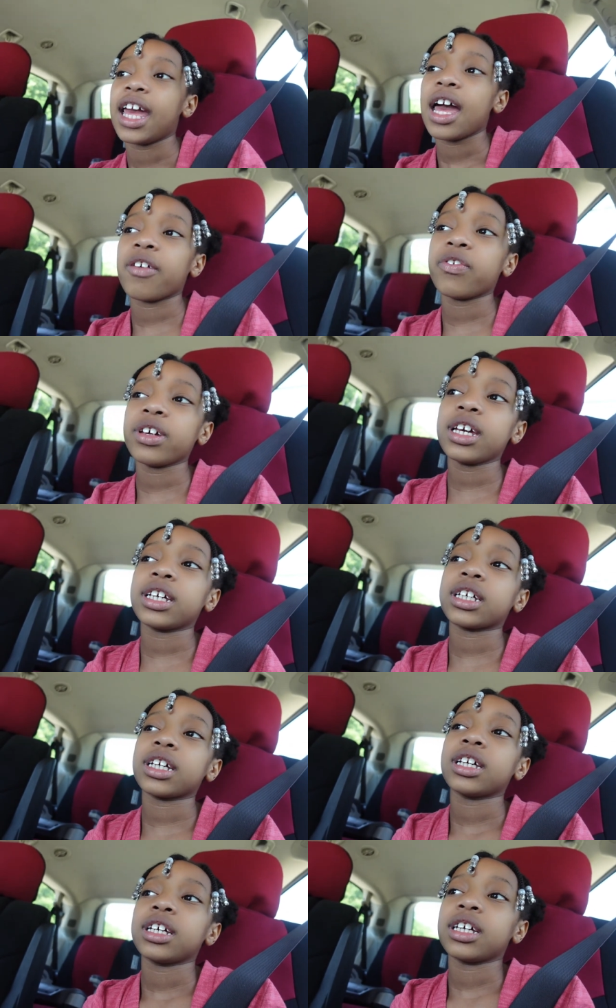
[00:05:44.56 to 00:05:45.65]
I feel like
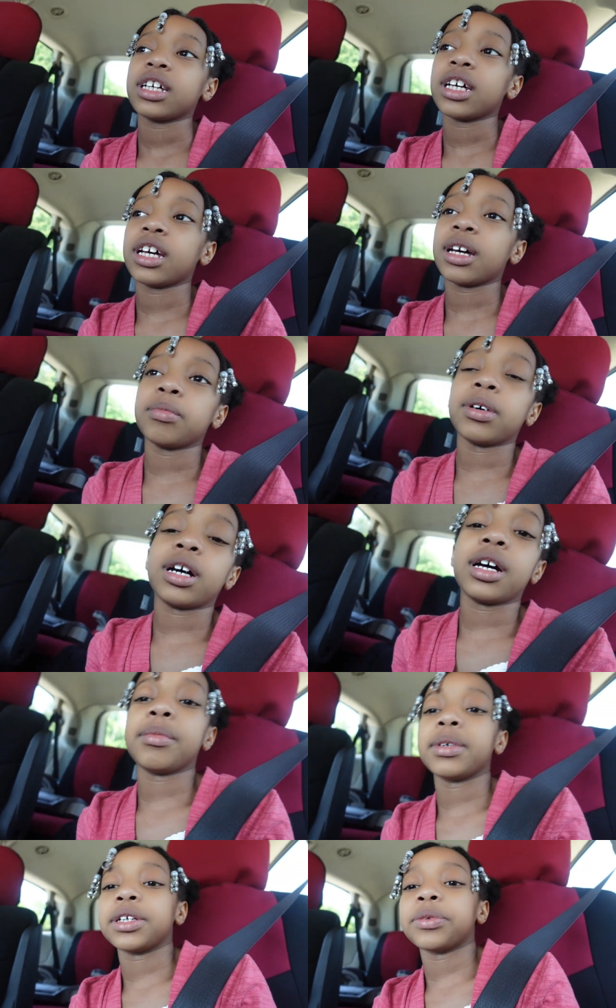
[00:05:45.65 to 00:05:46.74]
I'm
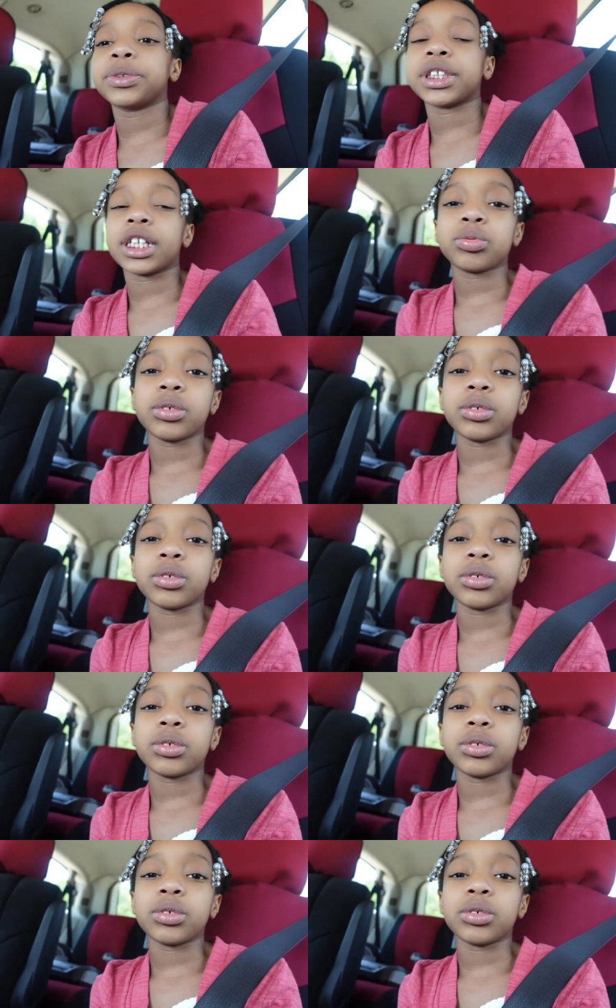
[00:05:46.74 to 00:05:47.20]
I'm obsessed